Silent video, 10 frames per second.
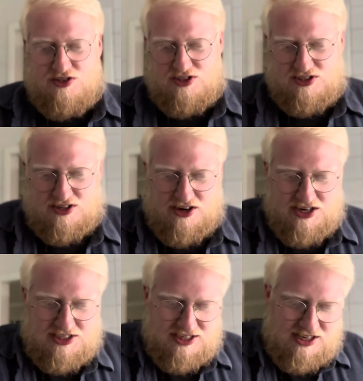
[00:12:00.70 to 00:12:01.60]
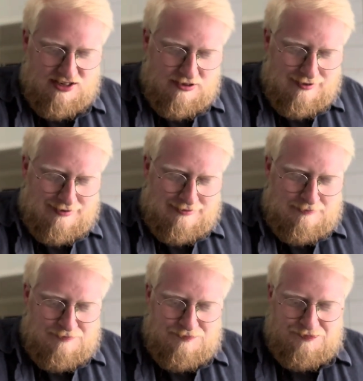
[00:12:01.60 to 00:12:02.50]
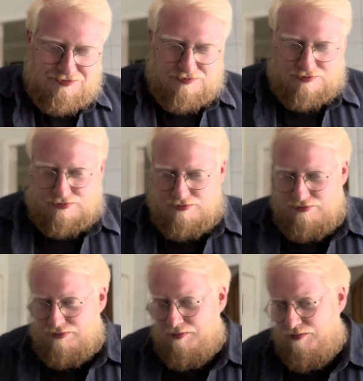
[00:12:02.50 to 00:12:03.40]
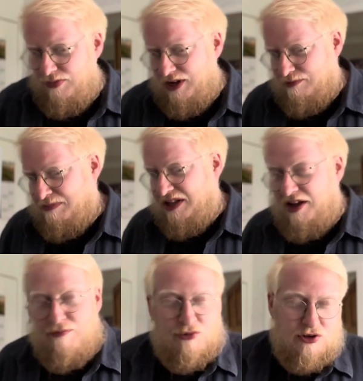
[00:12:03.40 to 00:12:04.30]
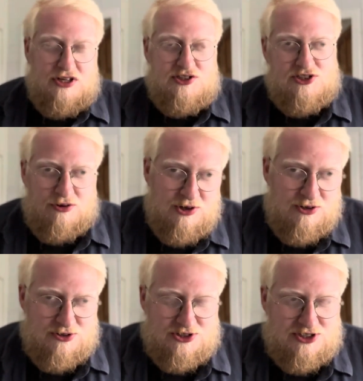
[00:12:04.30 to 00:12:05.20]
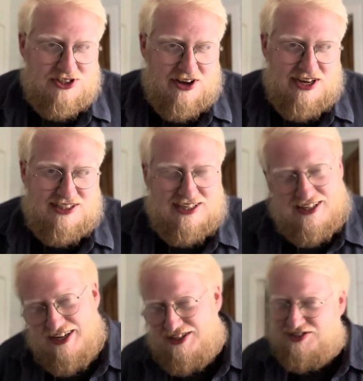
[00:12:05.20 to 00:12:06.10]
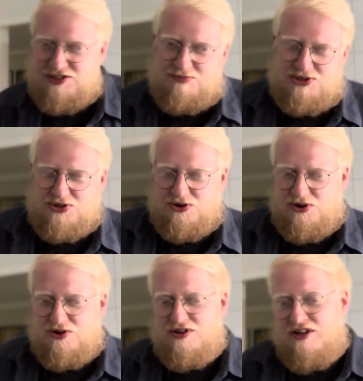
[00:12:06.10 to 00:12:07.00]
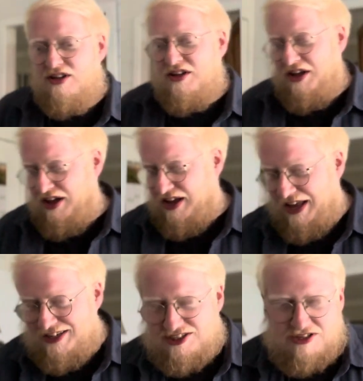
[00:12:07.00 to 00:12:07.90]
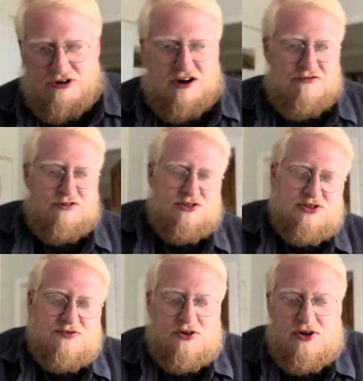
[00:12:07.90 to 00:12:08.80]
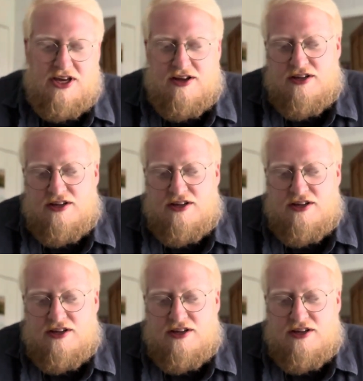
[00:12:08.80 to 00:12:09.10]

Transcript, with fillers: Society. A bit like Mull Historical Society. There's an obscure uh, indie reference for you.